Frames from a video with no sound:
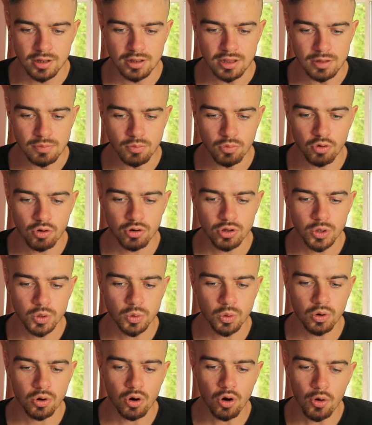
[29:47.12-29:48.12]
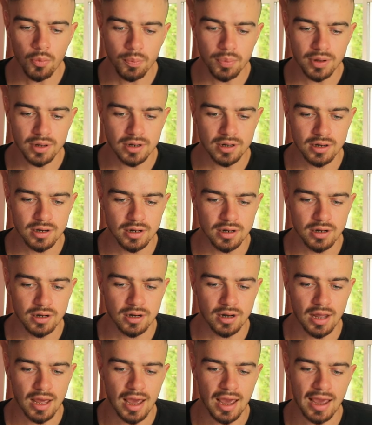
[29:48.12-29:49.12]
The more you are open
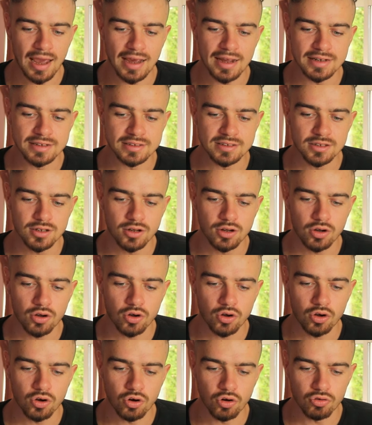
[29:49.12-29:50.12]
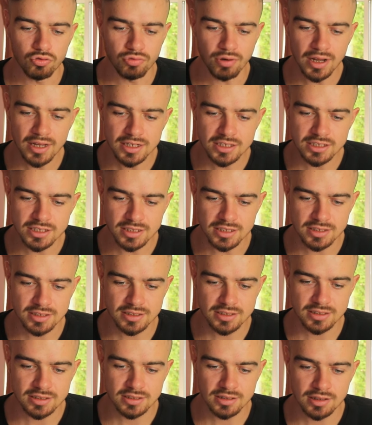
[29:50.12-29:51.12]
and
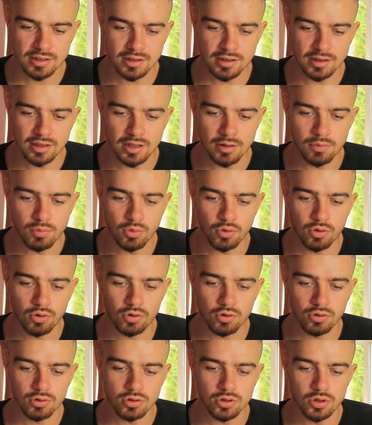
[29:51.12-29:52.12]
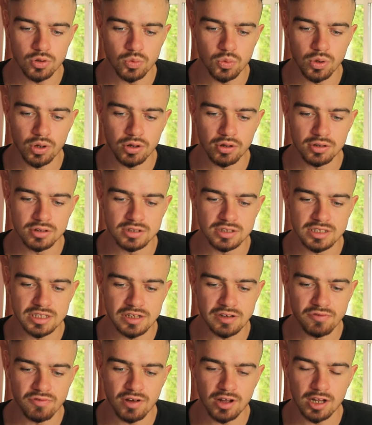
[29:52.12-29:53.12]
courageous, the more you will
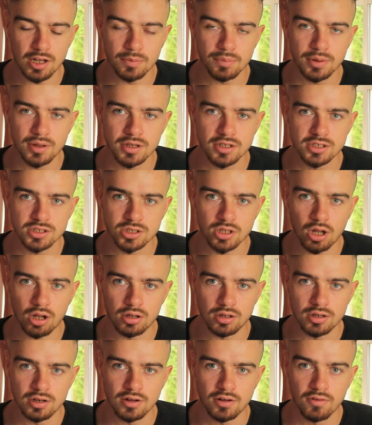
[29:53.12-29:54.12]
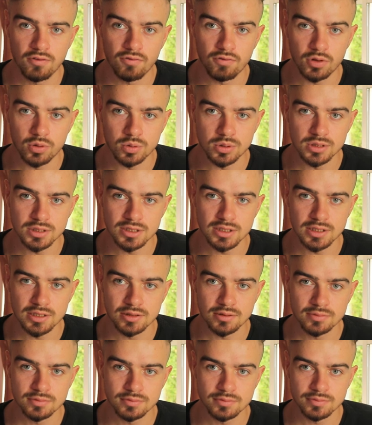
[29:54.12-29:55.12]
develop solid fluency.
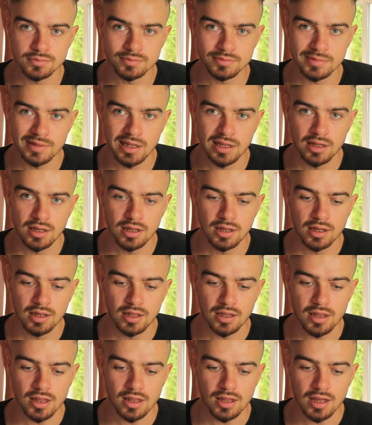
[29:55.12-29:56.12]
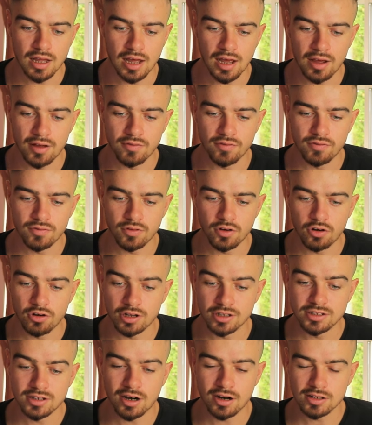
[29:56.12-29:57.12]
I've
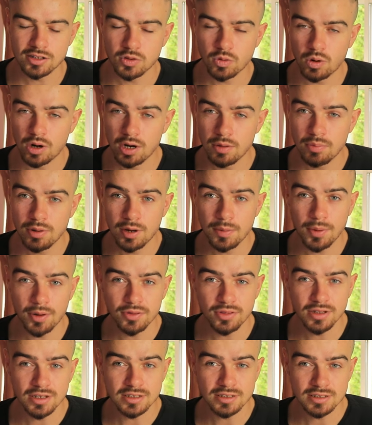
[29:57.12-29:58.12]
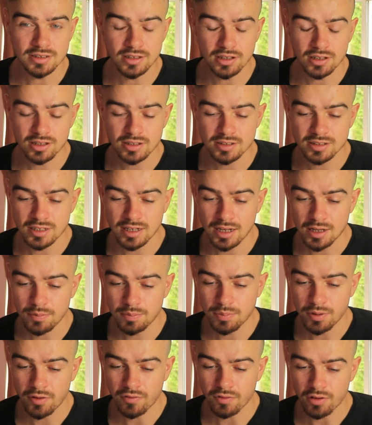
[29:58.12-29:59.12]
already talked quite a bit about this
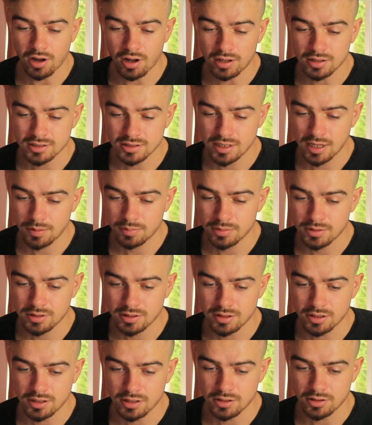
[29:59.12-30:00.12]
type of concept